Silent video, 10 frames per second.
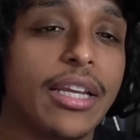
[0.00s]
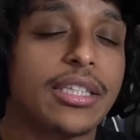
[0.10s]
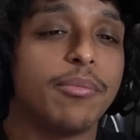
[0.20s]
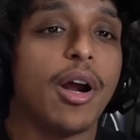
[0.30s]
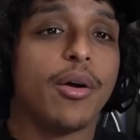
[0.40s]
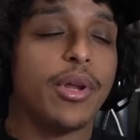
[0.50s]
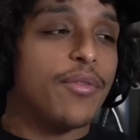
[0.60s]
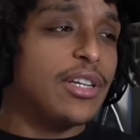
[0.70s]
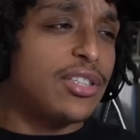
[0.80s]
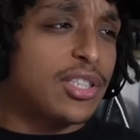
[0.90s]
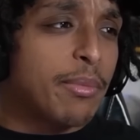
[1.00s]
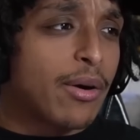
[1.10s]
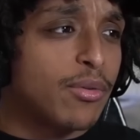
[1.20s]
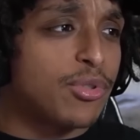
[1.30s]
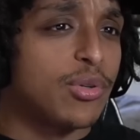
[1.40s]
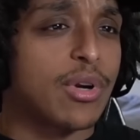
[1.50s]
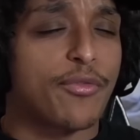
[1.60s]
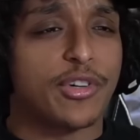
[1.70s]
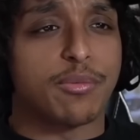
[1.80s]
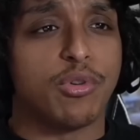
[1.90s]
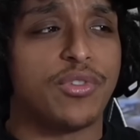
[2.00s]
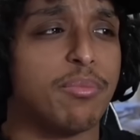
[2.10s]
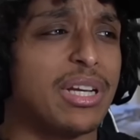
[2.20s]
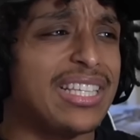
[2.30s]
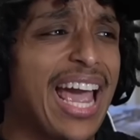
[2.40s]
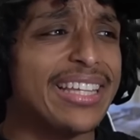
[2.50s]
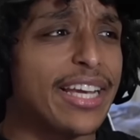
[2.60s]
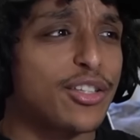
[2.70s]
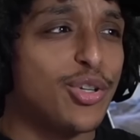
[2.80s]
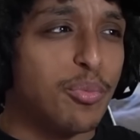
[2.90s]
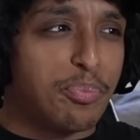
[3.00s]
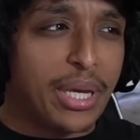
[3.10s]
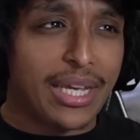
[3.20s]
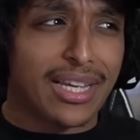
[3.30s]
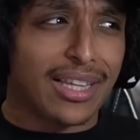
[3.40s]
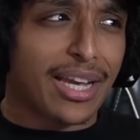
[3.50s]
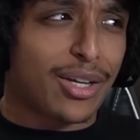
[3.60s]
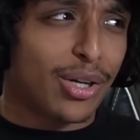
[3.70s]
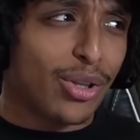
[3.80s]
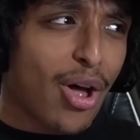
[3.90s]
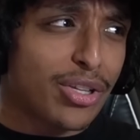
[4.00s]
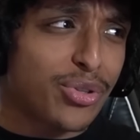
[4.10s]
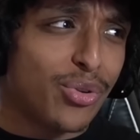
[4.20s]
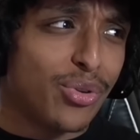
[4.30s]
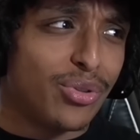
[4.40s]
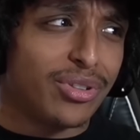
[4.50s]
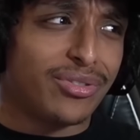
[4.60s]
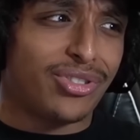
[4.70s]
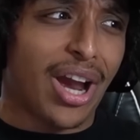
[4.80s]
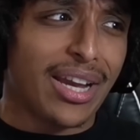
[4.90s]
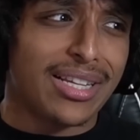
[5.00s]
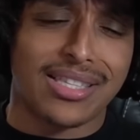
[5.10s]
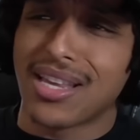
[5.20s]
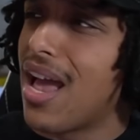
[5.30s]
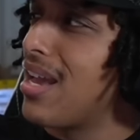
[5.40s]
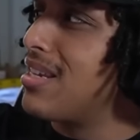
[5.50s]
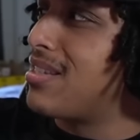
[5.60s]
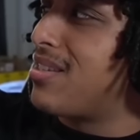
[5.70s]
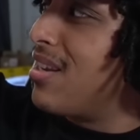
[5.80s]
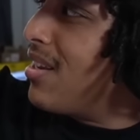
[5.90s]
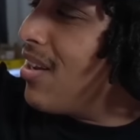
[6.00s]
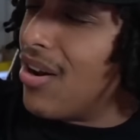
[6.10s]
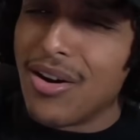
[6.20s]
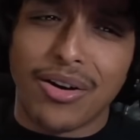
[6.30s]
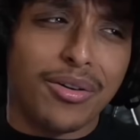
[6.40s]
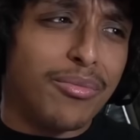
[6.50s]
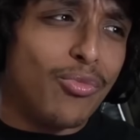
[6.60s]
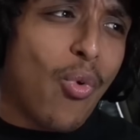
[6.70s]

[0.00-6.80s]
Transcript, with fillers: did some uh, renovations to my room too when I first moved in because they had like two big, like colossal, giant size um